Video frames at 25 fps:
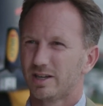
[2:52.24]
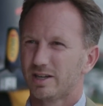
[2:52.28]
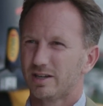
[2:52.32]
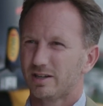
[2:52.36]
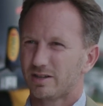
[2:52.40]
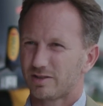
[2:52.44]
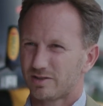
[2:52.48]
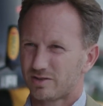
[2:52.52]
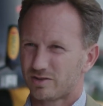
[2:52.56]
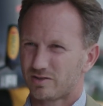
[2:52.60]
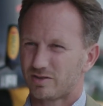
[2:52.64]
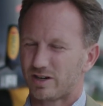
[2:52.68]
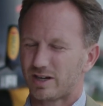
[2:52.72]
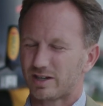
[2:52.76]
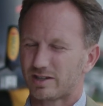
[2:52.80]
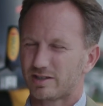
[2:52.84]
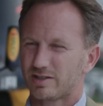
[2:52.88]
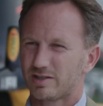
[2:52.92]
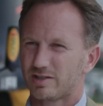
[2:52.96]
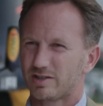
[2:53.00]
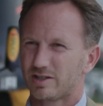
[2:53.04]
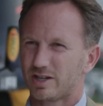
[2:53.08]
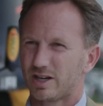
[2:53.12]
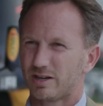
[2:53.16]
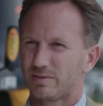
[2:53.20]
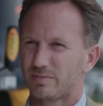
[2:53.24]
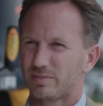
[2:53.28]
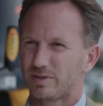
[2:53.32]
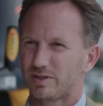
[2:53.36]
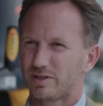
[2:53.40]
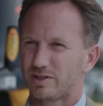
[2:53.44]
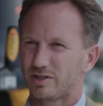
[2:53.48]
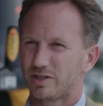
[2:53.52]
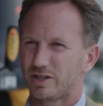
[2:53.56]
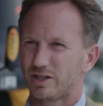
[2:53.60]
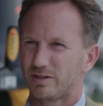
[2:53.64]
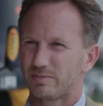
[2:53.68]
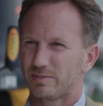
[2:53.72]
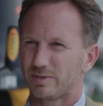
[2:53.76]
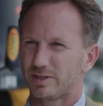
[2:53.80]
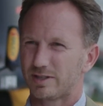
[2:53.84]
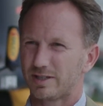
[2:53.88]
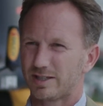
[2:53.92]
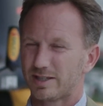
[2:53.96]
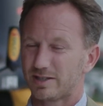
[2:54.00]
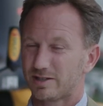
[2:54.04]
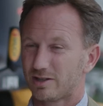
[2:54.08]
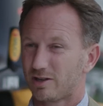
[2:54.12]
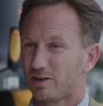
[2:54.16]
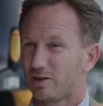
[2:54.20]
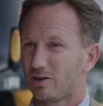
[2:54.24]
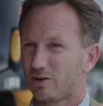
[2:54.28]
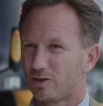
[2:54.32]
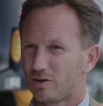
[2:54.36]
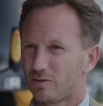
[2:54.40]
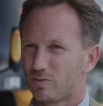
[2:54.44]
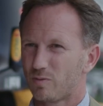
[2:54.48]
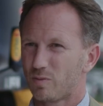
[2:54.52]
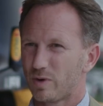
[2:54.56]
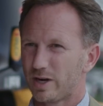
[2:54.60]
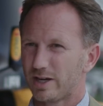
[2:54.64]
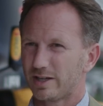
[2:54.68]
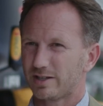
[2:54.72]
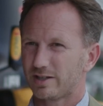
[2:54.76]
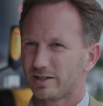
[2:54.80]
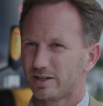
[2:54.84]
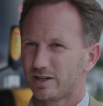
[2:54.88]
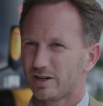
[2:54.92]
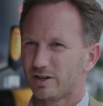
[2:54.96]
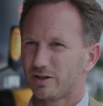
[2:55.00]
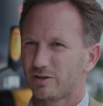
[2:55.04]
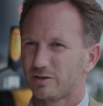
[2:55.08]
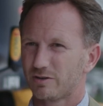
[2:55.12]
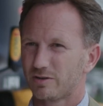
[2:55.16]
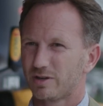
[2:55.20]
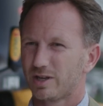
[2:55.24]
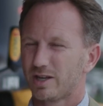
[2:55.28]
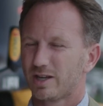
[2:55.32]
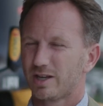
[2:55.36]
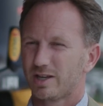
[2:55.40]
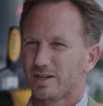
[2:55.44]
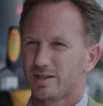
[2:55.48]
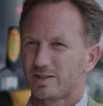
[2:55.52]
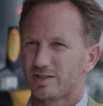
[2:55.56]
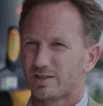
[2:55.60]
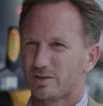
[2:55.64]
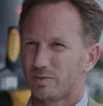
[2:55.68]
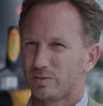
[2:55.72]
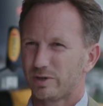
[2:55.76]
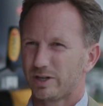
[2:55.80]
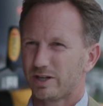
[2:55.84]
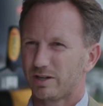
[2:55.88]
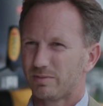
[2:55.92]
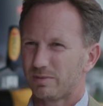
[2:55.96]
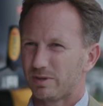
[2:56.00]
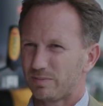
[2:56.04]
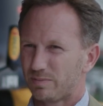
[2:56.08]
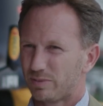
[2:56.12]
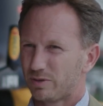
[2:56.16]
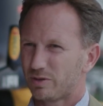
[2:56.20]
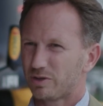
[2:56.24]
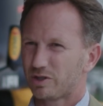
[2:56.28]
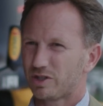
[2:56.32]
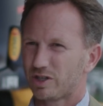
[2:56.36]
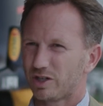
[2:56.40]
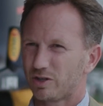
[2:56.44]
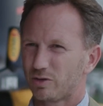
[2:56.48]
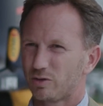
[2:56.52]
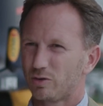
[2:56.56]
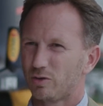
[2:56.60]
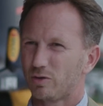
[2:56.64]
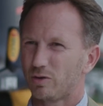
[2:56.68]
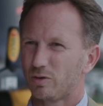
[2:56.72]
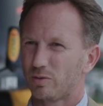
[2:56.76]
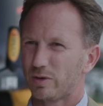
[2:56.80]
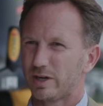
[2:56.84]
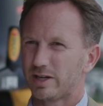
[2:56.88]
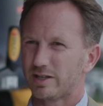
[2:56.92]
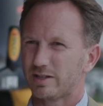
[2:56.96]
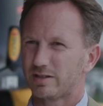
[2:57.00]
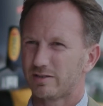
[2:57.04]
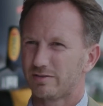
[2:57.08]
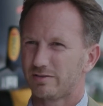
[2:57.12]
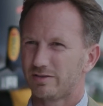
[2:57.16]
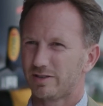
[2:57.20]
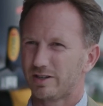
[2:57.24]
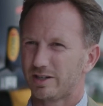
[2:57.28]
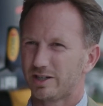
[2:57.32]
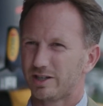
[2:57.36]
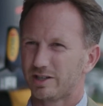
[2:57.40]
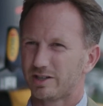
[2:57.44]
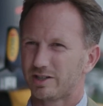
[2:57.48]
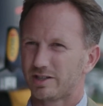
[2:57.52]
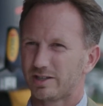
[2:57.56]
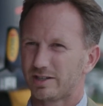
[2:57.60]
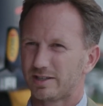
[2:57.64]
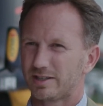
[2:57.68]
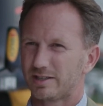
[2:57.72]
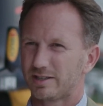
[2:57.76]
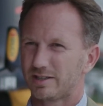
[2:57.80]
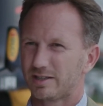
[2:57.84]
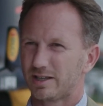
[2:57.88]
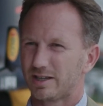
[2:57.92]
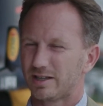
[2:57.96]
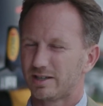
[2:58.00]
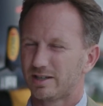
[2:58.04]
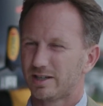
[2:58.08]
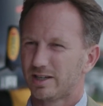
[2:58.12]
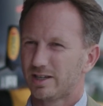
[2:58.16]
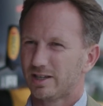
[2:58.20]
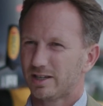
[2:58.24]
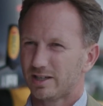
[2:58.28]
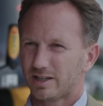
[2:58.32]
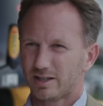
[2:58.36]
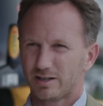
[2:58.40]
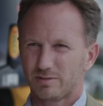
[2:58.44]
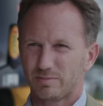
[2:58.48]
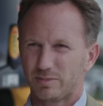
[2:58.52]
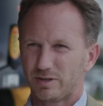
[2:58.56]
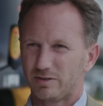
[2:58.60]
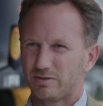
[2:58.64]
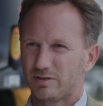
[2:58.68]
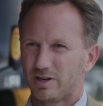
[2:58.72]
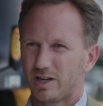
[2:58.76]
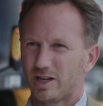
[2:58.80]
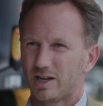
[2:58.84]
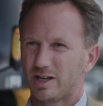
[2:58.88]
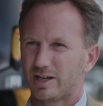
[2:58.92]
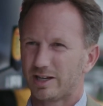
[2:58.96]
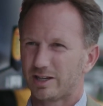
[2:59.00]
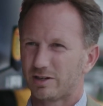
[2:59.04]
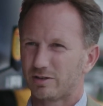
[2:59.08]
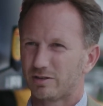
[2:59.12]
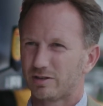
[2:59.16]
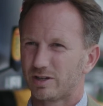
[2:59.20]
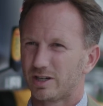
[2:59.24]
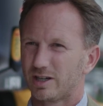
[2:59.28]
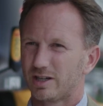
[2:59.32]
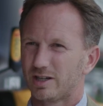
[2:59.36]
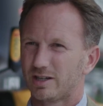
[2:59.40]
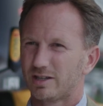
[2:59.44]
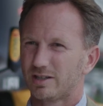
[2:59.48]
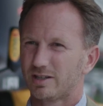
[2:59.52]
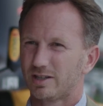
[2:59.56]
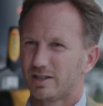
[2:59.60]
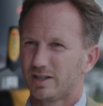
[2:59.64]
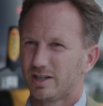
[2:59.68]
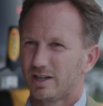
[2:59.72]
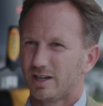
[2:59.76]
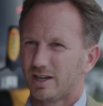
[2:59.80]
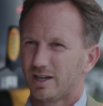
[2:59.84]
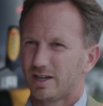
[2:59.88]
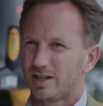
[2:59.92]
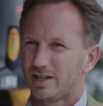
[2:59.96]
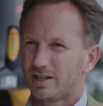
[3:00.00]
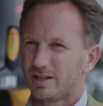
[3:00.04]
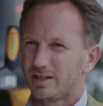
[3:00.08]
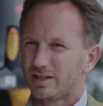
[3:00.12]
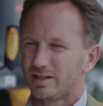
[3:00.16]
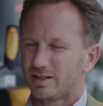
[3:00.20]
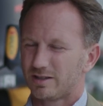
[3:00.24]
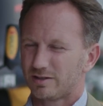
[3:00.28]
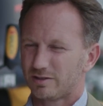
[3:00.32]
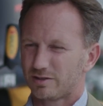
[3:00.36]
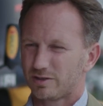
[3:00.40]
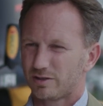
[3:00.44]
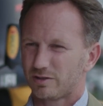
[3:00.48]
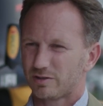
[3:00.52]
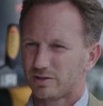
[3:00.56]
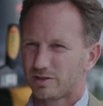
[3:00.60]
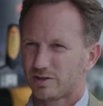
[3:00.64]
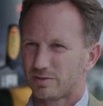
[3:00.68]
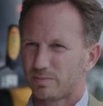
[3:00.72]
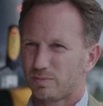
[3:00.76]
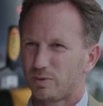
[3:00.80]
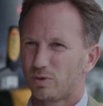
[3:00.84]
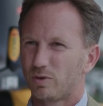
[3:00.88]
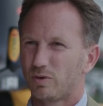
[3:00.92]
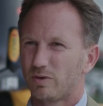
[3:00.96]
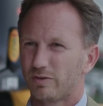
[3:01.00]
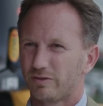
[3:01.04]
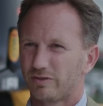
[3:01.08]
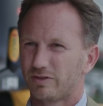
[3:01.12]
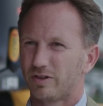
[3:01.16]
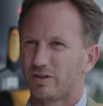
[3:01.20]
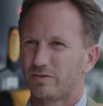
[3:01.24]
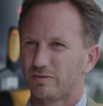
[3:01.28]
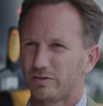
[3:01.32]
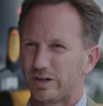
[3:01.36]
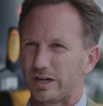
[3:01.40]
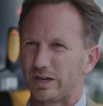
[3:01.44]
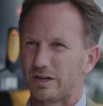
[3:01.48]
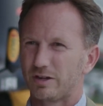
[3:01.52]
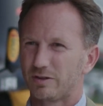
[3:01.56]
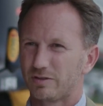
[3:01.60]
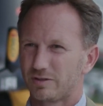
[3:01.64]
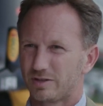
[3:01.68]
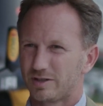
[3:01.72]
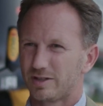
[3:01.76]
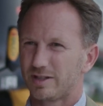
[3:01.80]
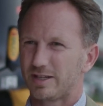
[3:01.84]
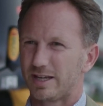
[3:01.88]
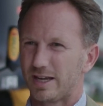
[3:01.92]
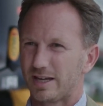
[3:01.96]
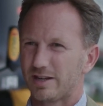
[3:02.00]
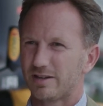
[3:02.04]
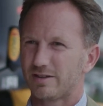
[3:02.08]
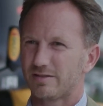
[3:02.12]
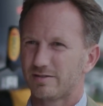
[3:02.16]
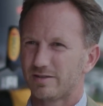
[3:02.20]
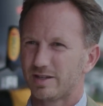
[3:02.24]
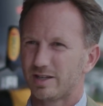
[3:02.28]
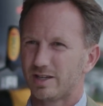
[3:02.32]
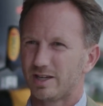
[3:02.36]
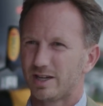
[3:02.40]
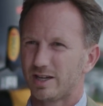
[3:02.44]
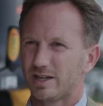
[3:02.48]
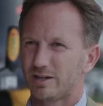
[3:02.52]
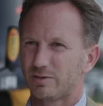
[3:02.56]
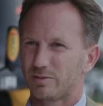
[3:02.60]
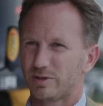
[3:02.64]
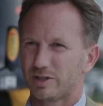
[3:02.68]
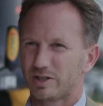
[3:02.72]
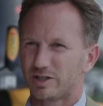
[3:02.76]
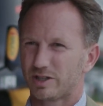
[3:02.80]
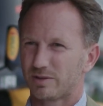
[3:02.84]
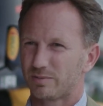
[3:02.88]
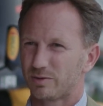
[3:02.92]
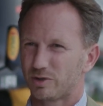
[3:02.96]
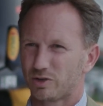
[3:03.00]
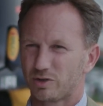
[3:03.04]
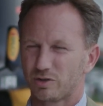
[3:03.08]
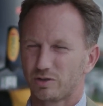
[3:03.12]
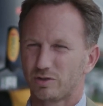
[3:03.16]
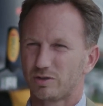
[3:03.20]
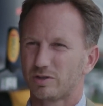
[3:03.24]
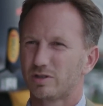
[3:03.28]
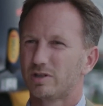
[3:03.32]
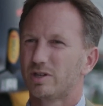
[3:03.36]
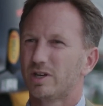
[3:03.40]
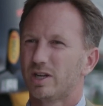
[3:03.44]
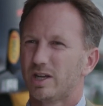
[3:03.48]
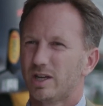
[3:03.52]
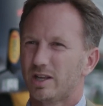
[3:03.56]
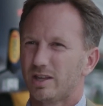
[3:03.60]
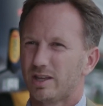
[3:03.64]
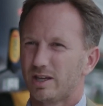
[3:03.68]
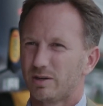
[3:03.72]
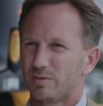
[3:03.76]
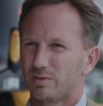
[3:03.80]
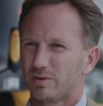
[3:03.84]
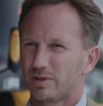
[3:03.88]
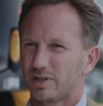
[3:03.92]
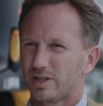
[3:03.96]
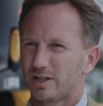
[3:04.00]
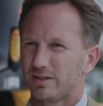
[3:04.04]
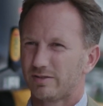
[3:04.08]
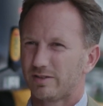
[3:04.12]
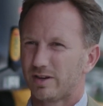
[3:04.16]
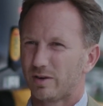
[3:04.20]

Constructors' Championship, and there's a long way to go. So we're going to be pushing all the way to the finish, and going to be relying on on support from Renault to the end of the year, which I'm sure they will give